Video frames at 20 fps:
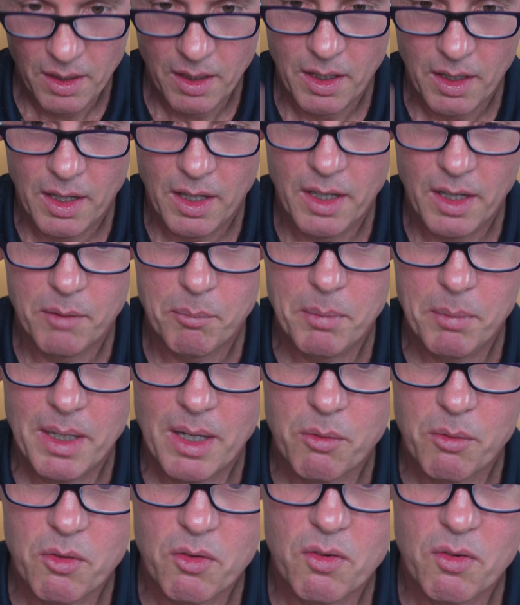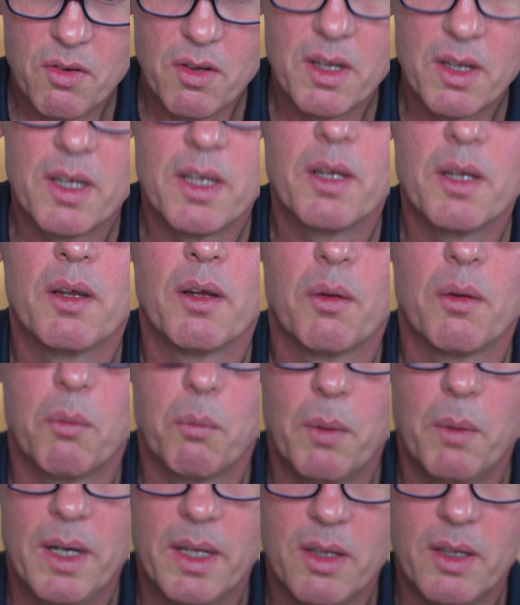and be able to see
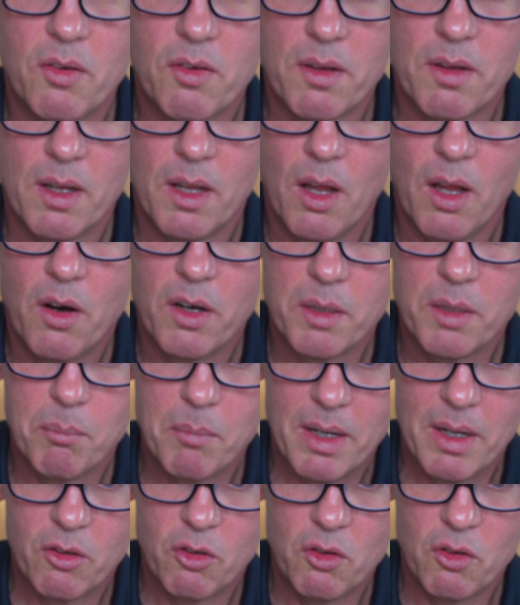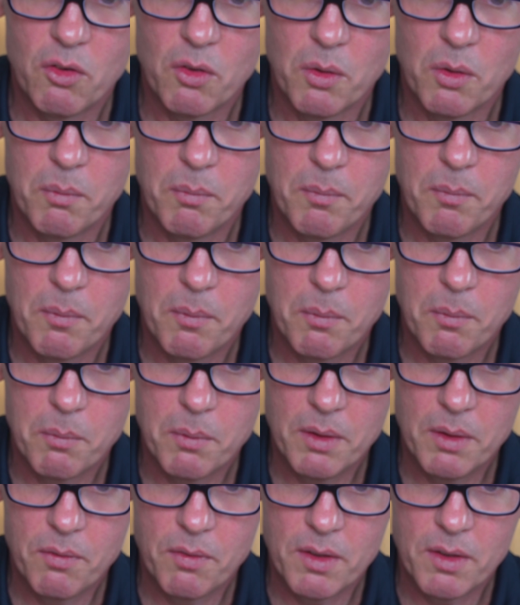where this line matches up
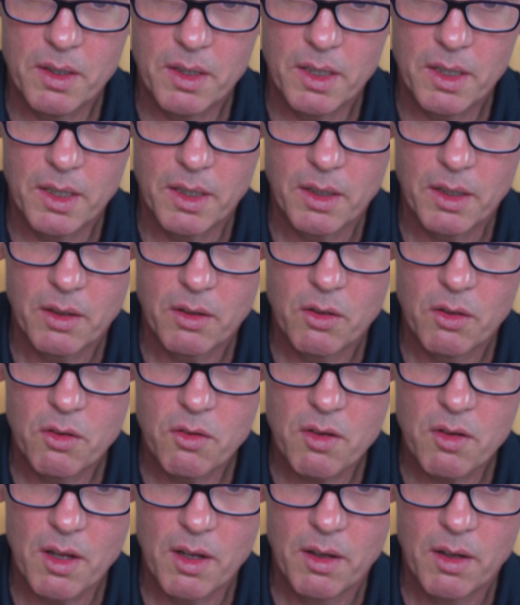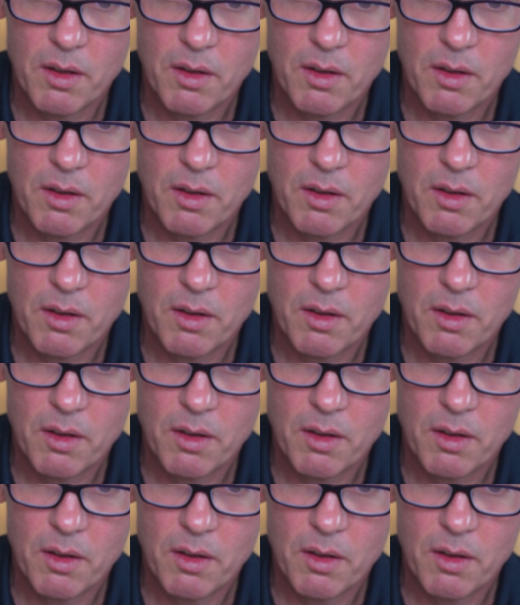with the cutter.